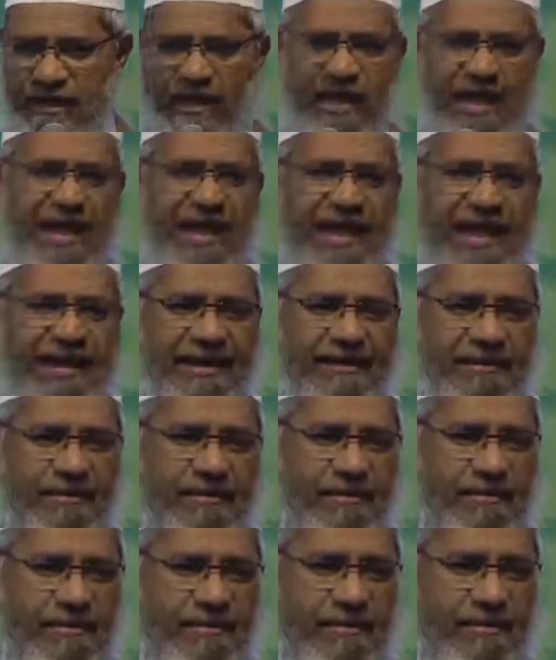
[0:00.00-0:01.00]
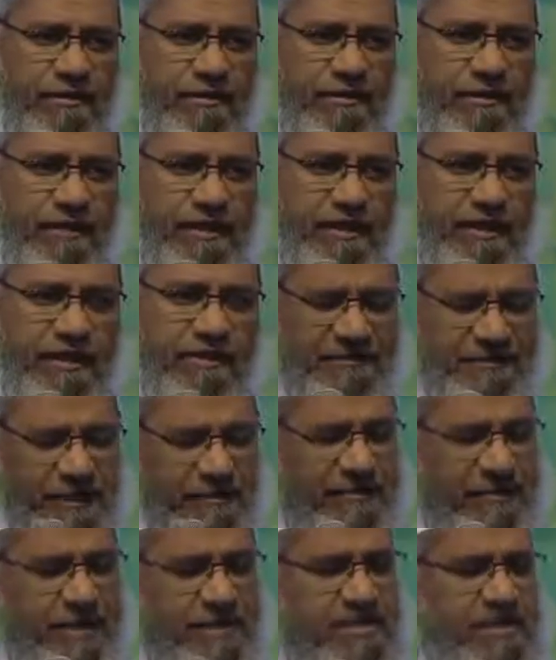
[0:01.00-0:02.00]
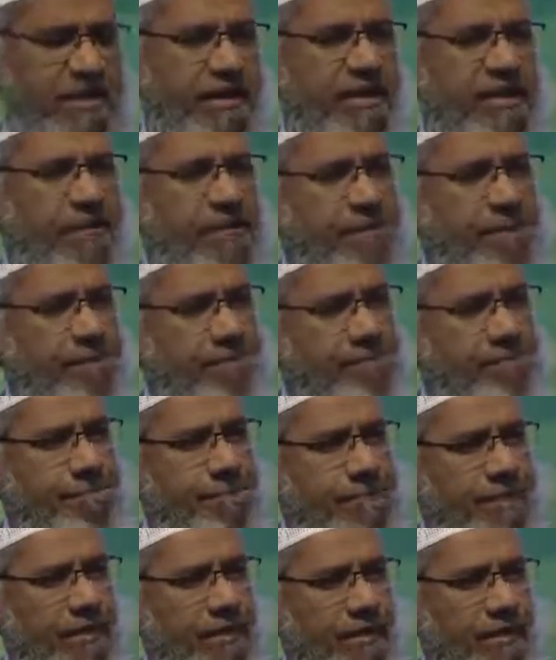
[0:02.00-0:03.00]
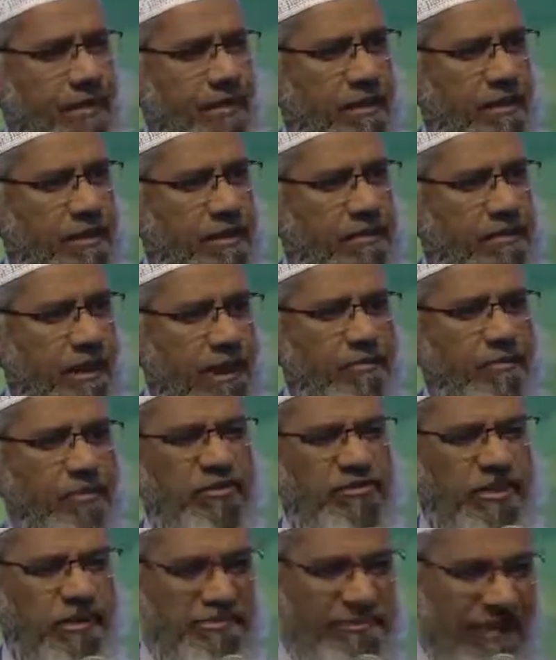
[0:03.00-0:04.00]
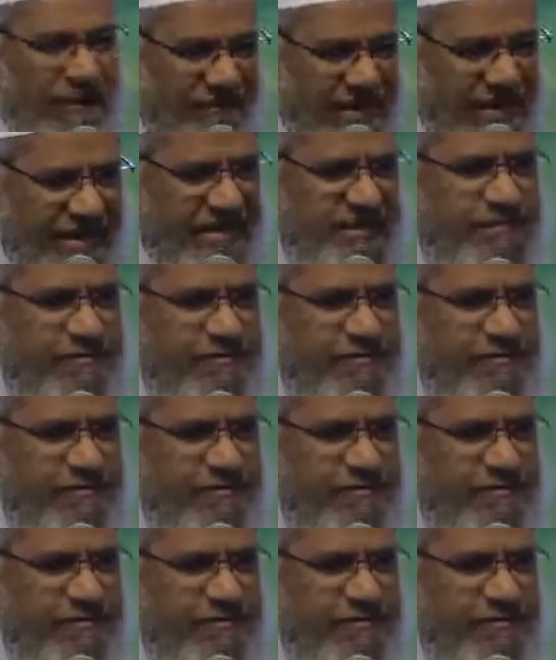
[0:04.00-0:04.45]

and some did say that Muslims are weak,